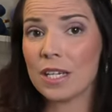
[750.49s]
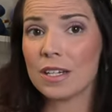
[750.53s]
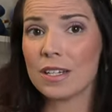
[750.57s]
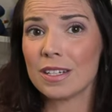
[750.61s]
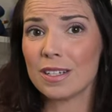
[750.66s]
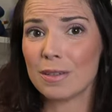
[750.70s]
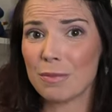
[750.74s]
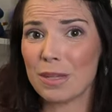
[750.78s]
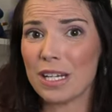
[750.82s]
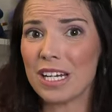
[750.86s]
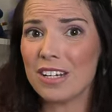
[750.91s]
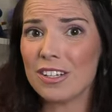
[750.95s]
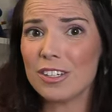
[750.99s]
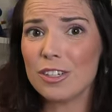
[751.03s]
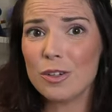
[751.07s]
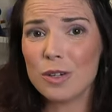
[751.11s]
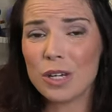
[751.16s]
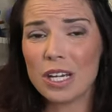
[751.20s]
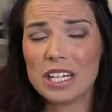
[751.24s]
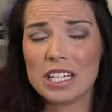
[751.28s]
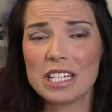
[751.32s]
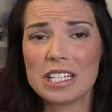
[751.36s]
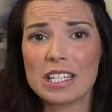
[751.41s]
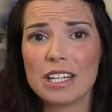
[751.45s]
Something else you
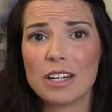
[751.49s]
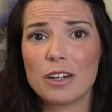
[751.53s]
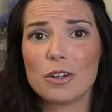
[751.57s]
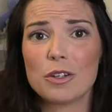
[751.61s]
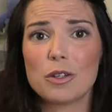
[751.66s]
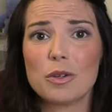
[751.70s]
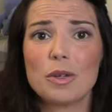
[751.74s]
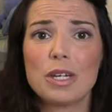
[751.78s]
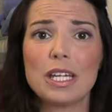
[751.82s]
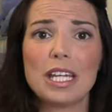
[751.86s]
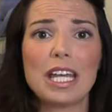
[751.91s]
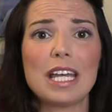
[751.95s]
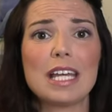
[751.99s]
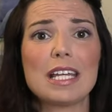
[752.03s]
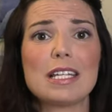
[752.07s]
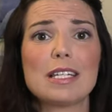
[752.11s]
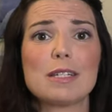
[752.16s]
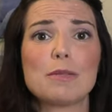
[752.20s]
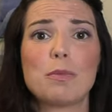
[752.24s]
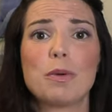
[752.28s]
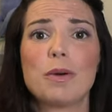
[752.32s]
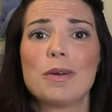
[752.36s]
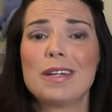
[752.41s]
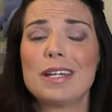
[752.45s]
can consider doing
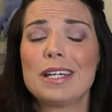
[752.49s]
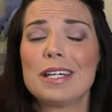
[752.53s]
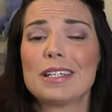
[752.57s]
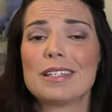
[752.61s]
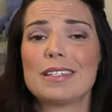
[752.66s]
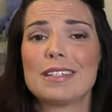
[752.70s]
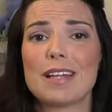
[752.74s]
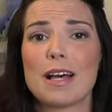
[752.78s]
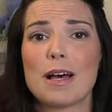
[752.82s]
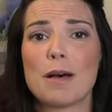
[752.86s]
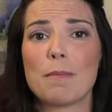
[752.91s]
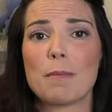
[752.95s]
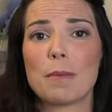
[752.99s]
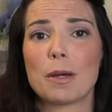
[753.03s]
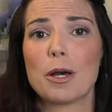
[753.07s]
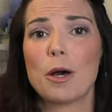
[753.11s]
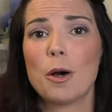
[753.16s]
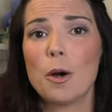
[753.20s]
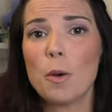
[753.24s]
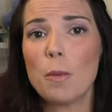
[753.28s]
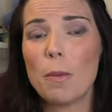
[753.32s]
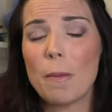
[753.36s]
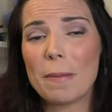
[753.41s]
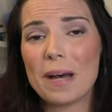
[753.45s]
is putting some
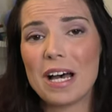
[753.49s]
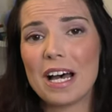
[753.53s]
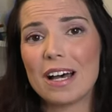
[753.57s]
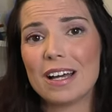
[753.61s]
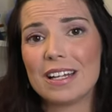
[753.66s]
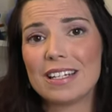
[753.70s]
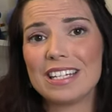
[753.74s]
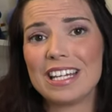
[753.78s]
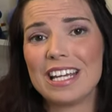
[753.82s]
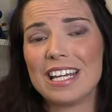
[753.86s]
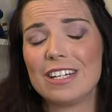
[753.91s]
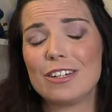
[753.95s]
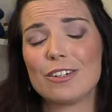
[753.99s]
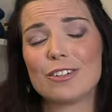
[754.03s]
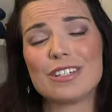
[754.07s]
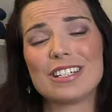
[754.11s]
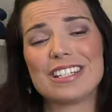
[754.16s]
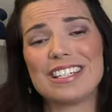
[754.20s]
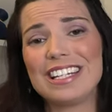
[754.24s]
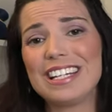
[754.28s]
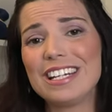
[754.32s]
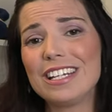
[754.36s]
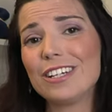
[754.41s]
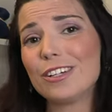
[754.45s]
copepods in your,
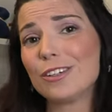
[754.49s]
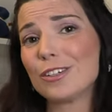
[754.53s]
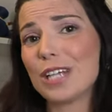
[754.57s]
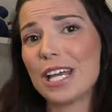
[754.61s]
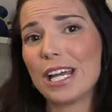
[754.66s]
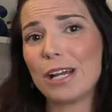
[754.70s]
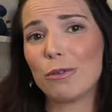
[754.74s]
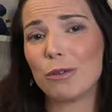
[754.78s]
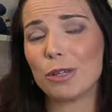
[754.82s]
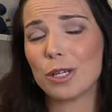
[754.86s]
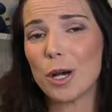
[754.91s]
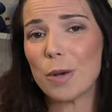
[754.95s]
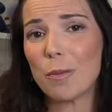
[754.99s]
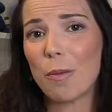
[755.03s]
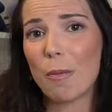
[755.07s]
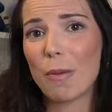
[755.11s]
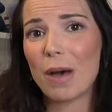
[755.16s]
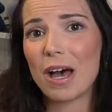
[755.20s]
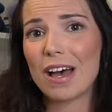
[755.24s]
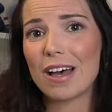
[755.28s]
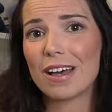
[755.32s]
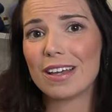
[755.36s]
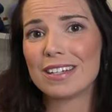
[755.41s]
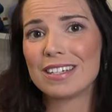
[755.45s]
seeding your tank with
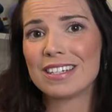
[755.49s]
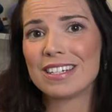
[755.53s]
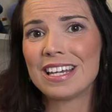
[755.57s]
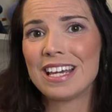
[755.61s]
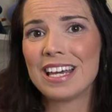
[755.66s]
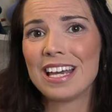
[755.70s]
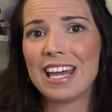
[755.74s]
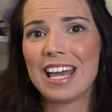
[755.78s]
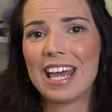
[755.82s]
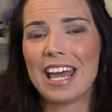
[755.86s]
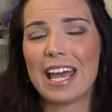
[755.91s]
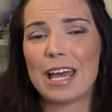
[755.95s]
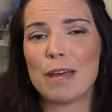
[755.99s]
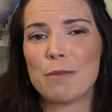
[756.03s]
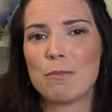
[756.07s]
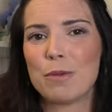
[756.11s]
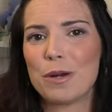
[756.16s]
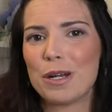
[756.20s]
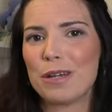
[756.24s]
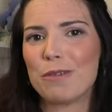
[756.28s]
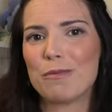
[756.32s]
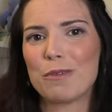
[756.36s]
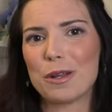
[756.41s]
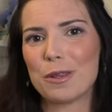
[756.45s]
copepods and
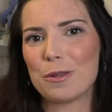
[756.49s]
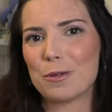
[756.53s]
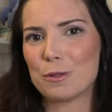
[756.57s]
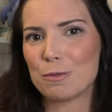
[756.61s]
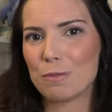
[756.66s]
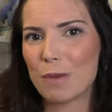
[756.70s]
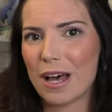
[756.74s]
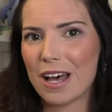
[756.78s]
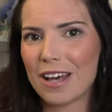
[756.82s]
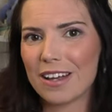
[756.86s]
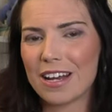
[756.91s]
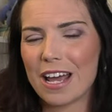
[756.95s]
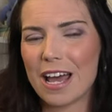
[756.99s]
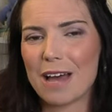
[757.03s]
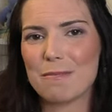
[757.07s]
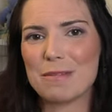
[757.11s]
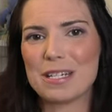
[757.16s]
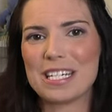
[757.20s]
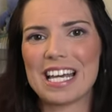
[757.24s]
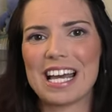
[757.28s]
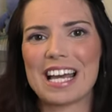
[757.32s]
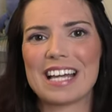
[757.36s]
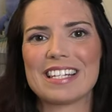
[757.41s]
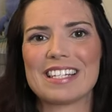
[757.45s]
putting one of those pod
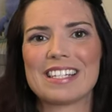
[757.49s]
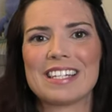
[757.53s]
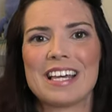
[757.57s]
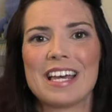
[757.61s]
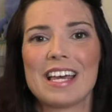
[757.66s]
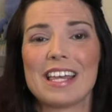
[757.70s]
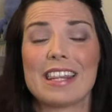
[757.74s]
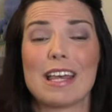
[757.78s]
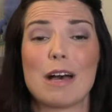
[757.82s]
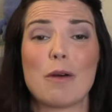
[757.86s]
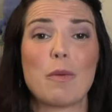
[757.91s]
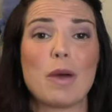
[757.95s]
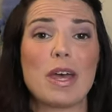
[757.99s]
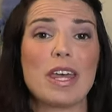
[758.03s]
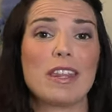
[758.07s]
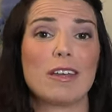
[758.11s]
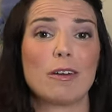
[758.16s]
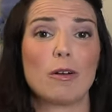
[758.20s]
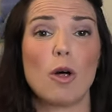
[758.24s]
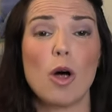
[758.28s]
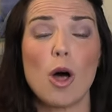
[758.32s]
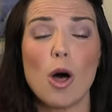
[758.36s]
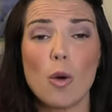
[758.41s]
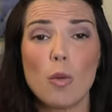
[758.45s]
habitats. That way
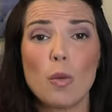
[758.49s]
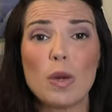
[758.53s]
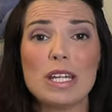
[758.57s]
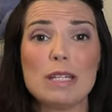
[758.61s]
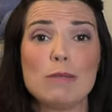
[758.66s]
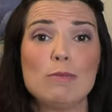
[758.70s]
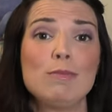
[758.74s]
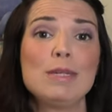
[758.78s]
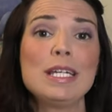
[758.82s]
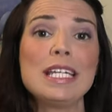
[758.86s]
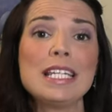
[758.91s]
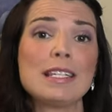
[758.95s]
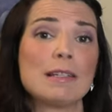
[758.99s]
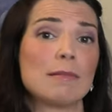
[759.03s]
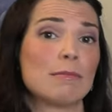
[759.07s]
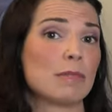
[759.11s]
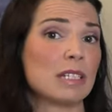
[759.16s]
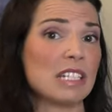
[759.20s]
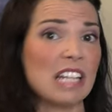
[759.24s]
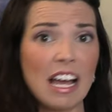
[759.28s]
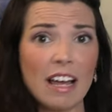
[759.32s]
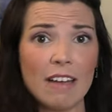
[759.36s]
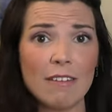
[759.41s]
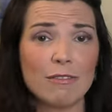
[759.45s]
there'll always be some
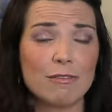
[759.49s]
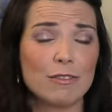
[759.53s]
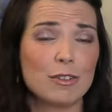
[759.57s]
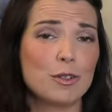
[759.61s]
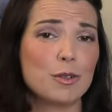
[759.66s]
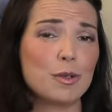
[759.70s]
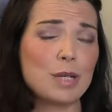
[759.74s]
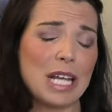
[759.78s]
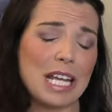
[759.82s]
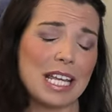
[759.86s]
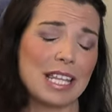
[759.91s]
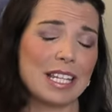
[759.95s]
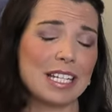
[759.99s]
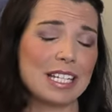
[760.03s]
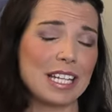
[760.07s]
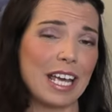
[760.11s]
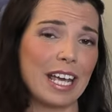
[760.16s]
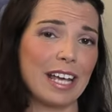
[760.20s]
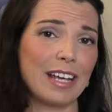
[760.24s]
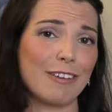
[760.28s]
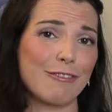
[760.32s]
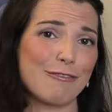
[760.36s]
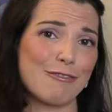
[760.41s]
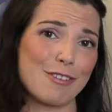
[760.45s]
live food in the
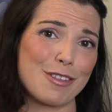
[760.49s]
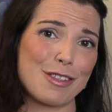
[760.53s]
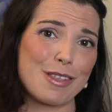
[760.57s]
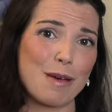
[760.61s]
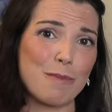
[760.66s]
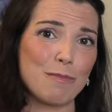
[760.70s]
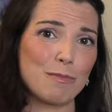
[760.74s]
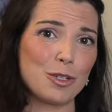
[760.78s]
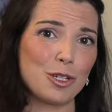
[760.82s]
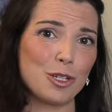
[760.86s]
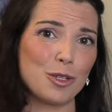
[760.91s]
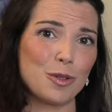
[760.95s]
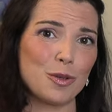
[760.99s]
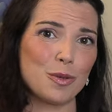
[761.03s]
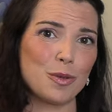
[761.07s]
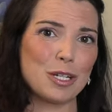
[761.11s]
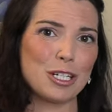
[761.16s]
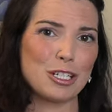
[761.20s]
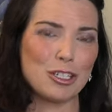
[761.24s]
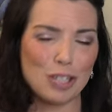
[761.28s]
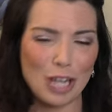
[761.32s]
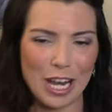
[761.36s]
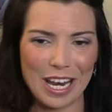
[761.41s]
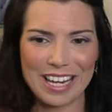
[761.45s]
tank for them to
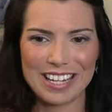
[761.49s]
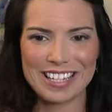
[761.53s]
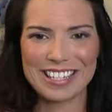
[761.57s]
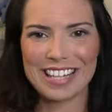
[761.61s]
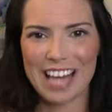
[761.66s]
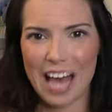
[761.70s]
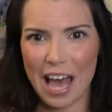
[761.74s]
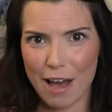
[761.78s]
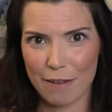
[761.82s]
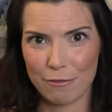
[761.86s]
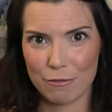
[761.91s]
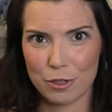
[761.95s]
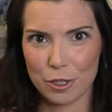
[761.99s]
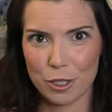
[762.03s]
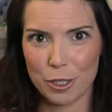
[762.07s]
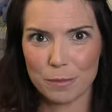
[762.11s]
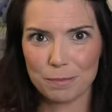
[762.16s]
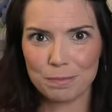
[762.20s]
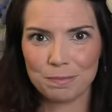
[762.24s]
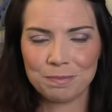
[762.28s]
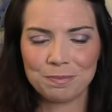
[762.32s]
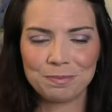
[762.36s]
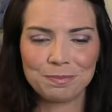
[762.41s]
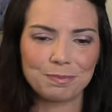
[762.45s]
chase after.